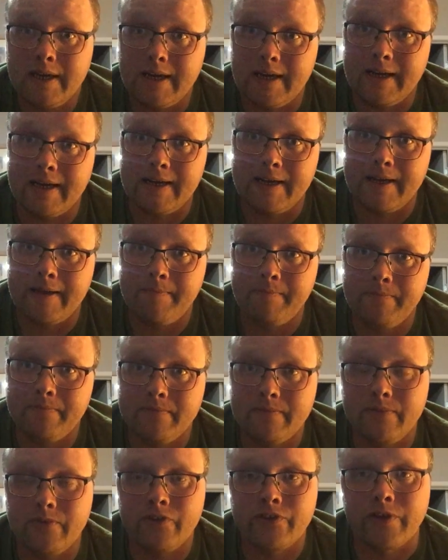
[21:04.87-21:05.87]

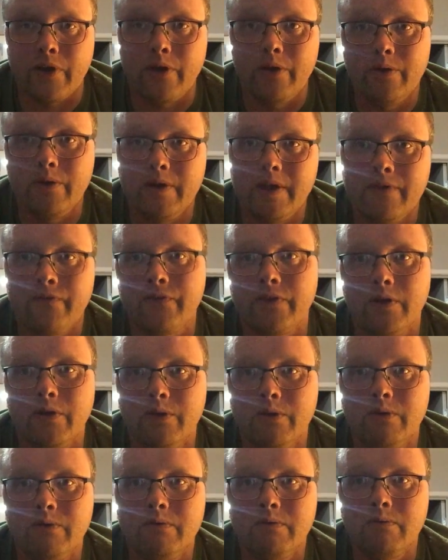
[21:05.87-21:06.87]
So if
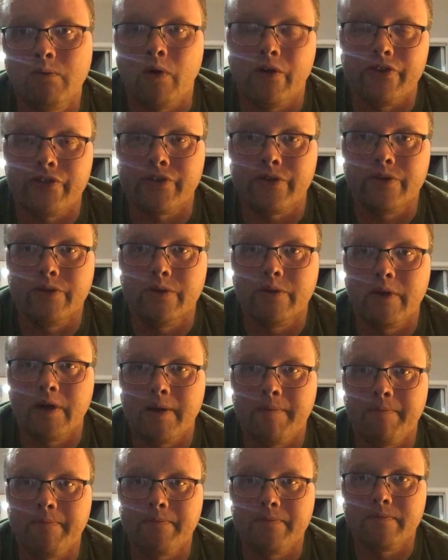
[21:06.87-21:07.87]
you want
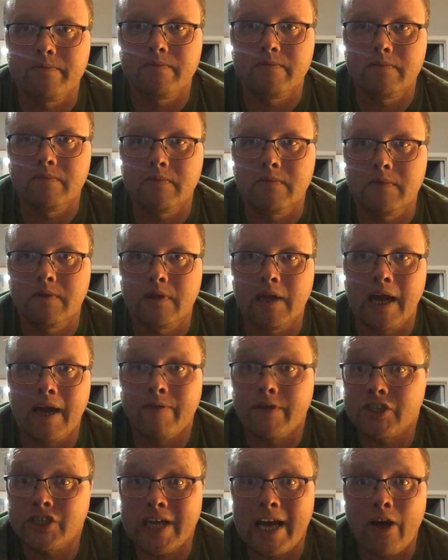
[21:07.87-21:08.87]
to
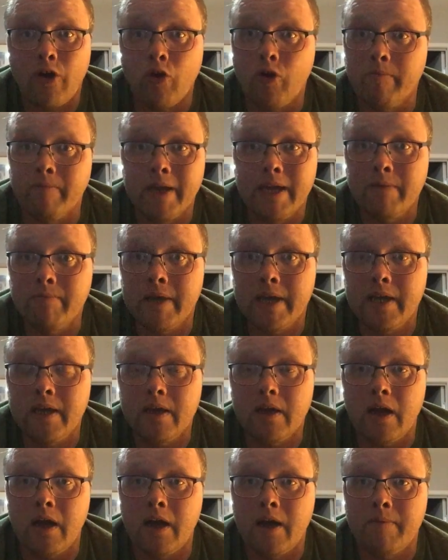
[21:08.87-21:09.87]
have a chat or meet
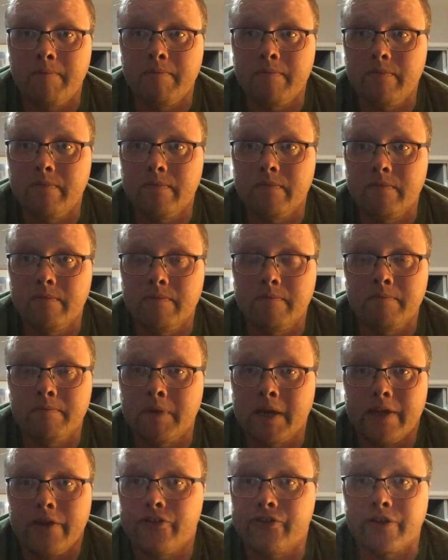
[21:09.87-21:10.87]
me,
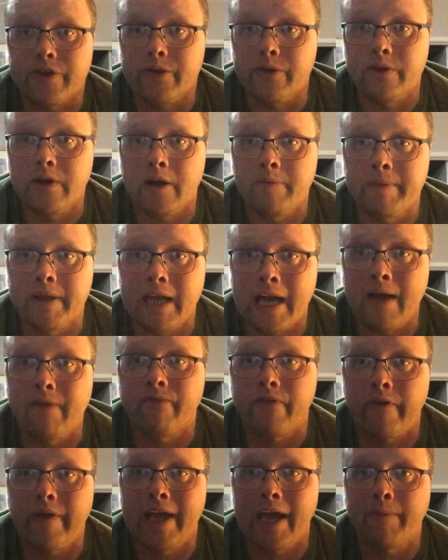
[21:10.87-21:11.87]
please do. I'll be
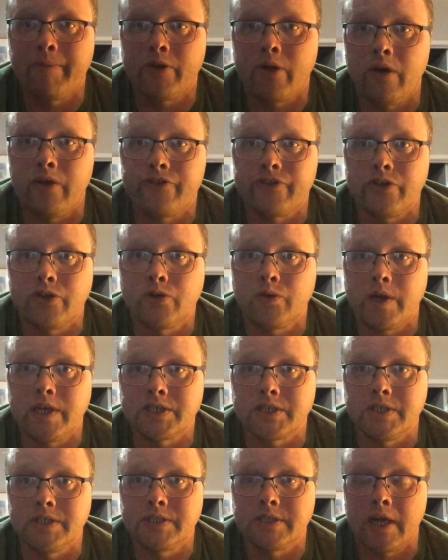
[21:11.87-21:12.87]
very happy to answer your
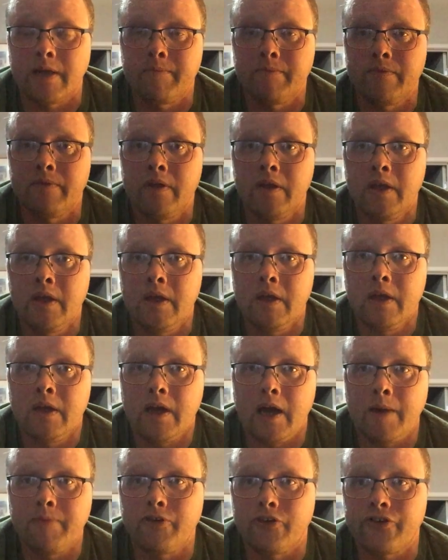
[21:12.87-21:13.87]
questions. I'm
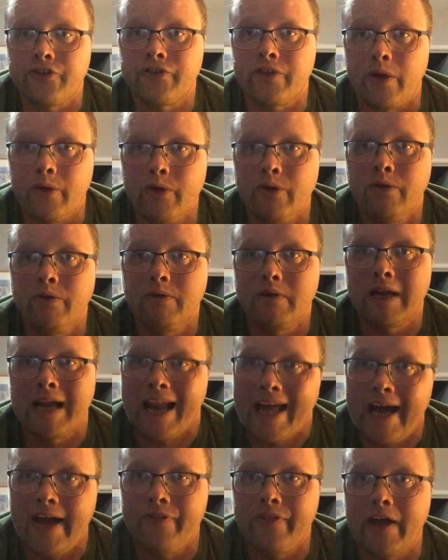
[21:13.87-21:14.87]
just so
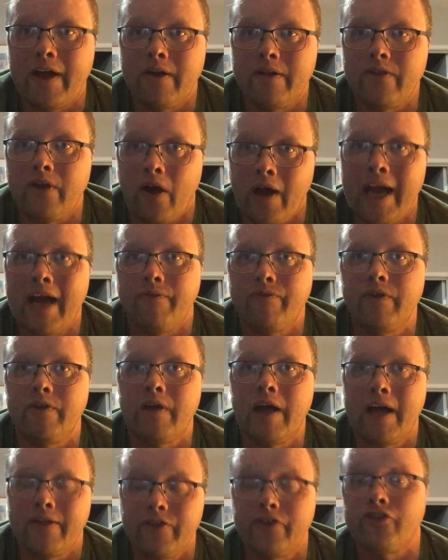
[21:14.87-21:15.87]
glad that I had
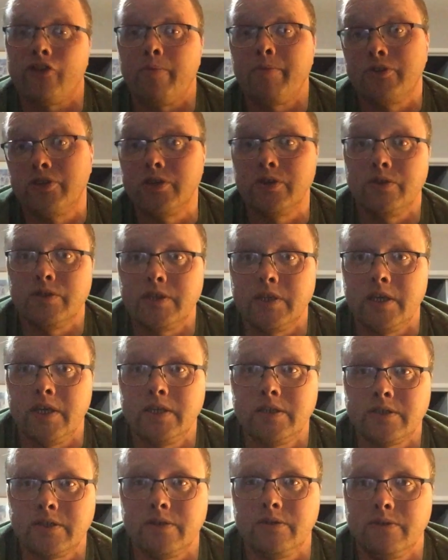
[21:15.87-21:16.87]
this
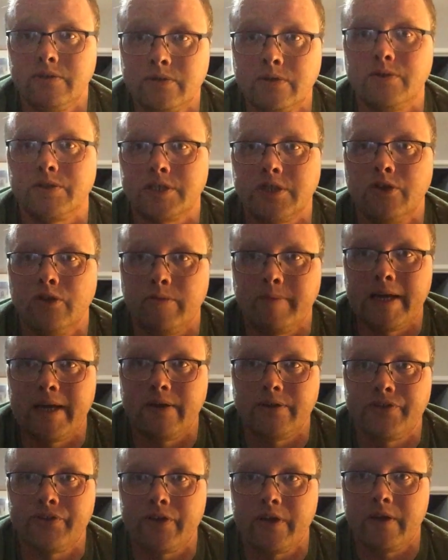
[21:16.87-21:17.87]
opportunity to talk to you
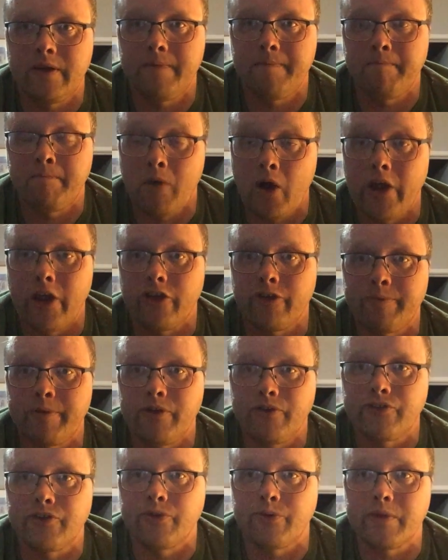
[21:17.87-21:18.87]
about my
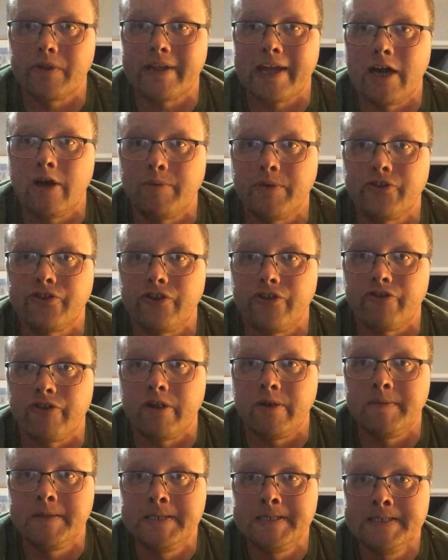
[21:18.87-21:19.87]
experience with the Kallmann
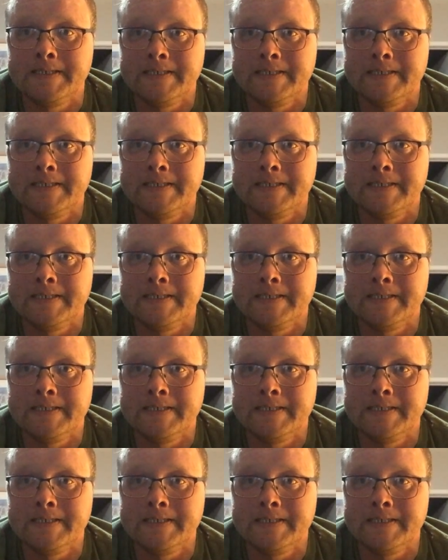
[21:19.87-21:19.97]
syndrome.